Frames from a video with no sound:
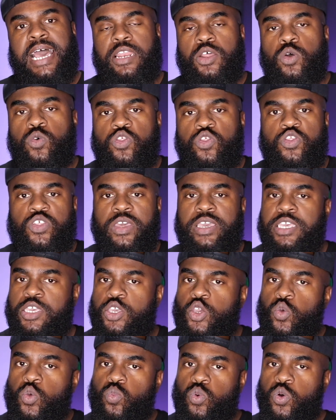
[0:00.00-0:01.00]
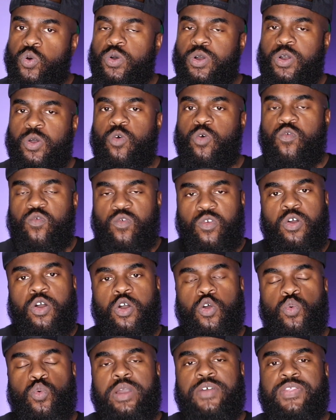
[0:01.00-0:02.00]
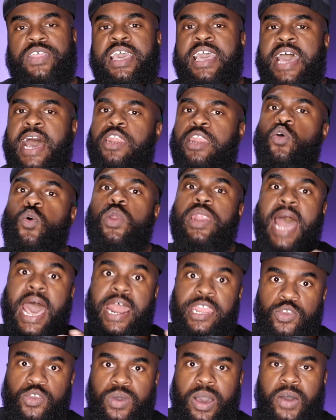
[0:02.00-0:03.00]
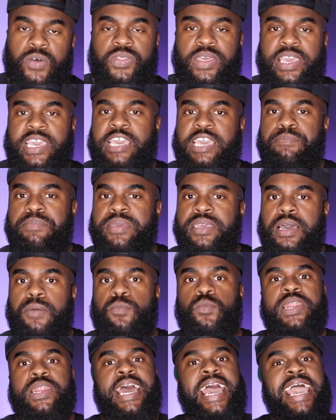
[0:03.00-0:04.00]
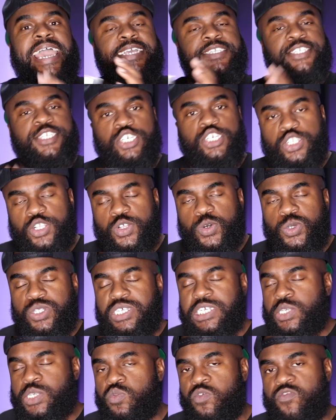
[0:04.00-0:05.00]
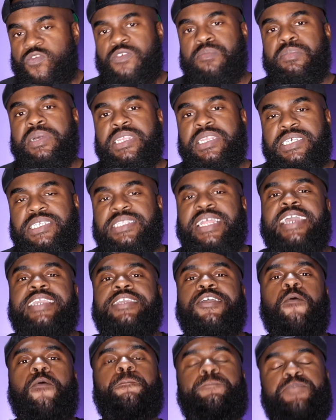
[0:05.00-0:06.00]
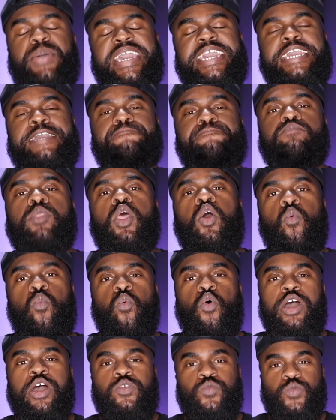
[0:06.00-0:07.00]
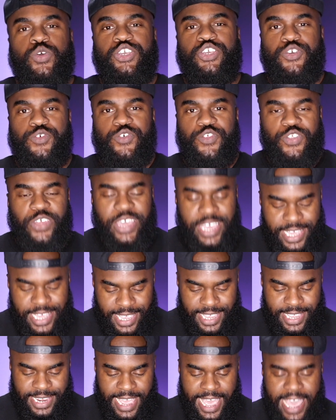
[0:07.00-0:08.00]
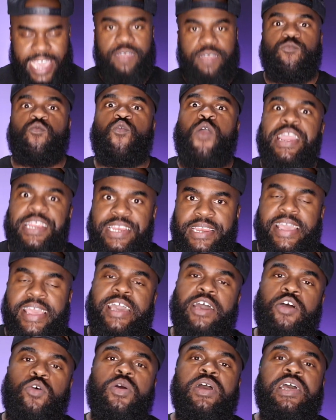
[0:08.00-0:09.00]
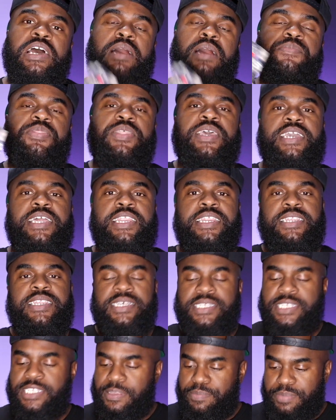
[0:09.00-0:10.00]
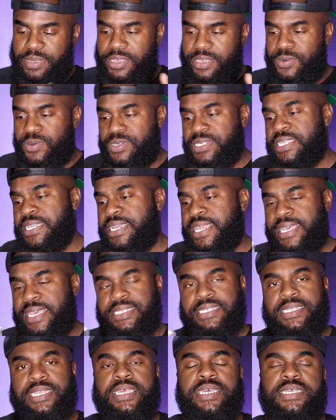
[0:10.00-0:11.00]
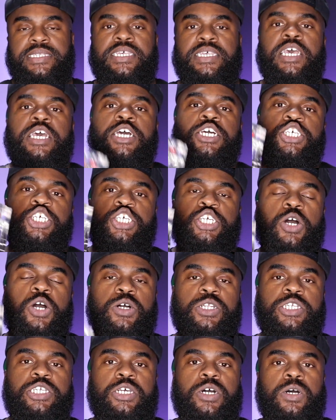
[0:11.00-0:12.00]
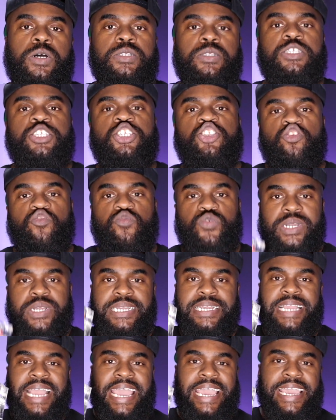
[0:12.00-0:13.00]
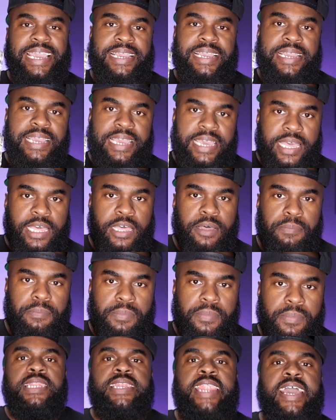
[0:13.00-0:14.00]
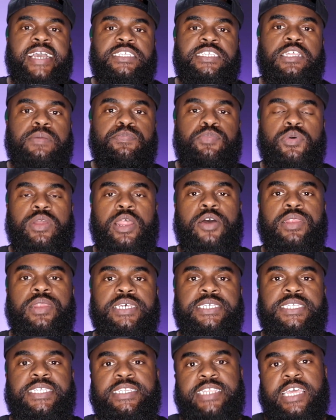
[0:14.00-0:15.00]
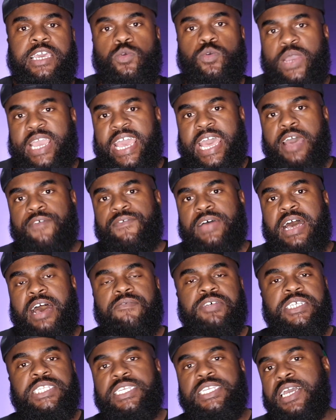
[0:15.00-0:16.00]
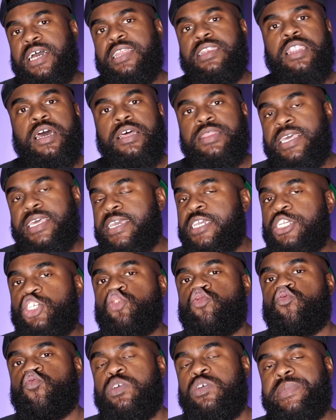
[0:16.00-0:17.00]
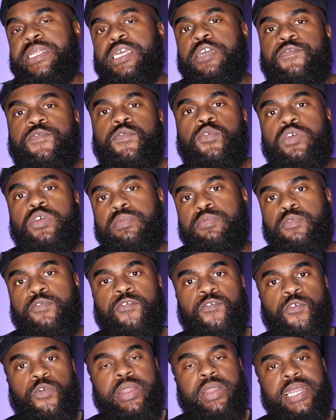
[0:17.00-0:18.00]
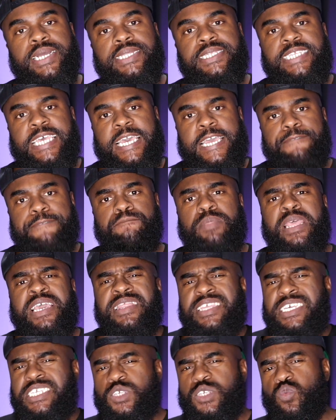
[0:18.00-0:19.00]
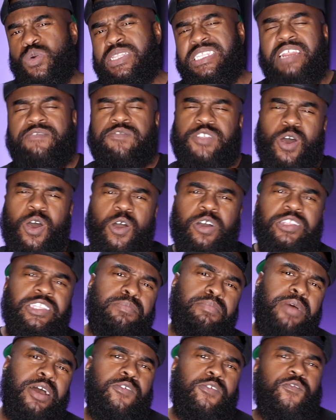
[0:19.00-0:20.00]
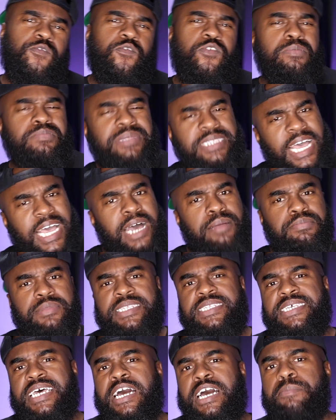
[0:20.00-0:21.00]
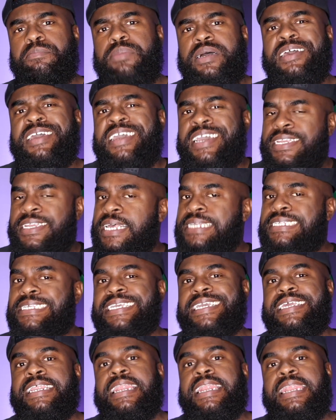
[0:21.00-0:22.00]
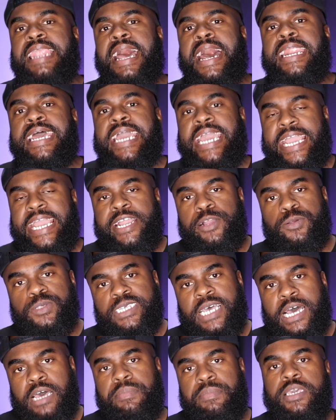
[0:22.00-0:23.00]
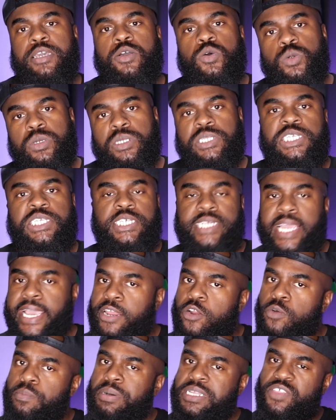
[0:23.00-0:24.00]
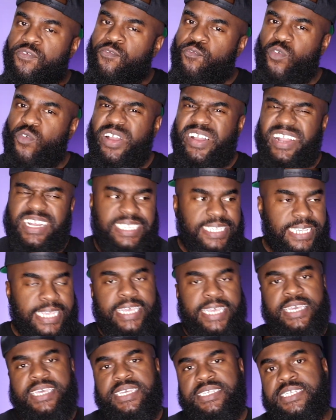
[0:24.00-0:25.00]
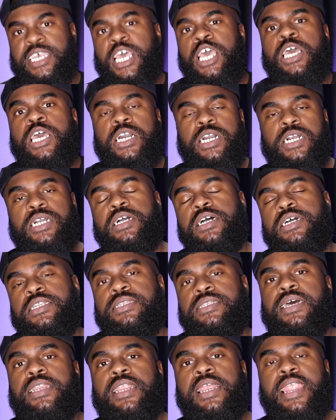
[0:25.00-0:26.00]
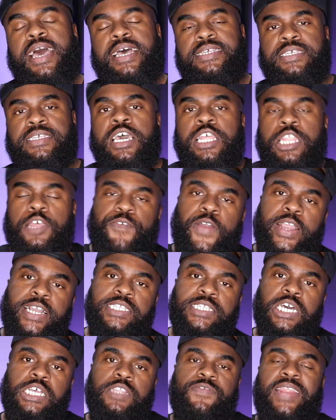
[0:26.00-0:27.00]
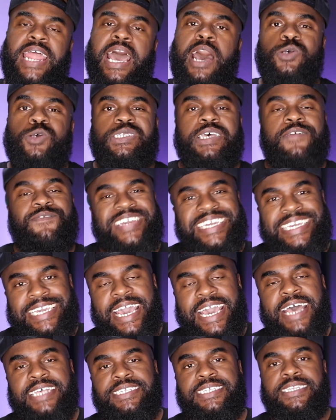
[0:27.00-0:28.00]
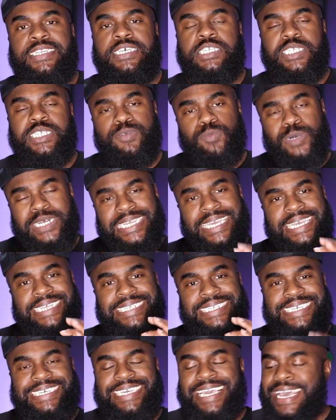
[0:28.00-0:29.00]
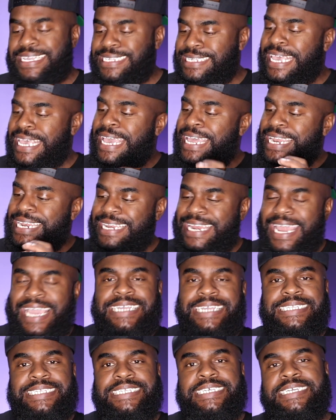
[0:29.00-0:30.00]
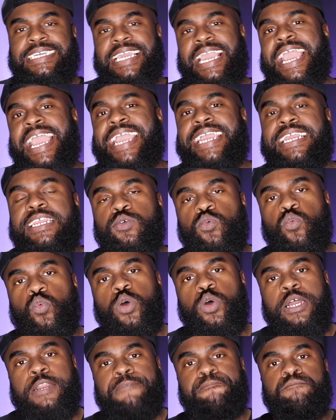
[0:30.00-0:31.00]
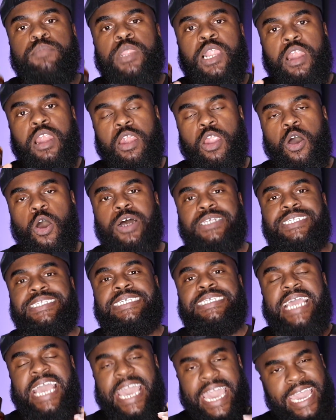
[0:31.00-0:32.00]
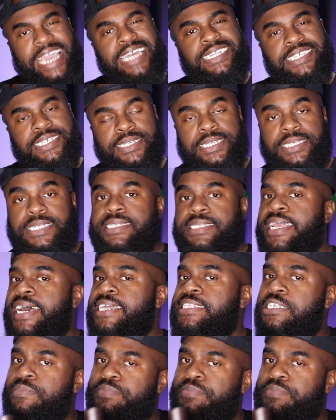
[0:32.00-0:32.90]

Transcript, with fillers: I don't think you will go wrong with. I know a lot of you out there hit me up when I exclude this one from a list. Like, yo, B, what were you thinking? And right now, I'm thinking it needs to be on today's list. Sean John's 3 a.m. Next up on our list today, we have obviously another extremely affordable fragrance, and this is one that I've talked about from time to time, but it doesn't get a lot of airtime here on this channel, but the fragrance is good nonetheless. The fragrance comes from the house of Guess, and this one is Guess 1981 Los Angeles, not to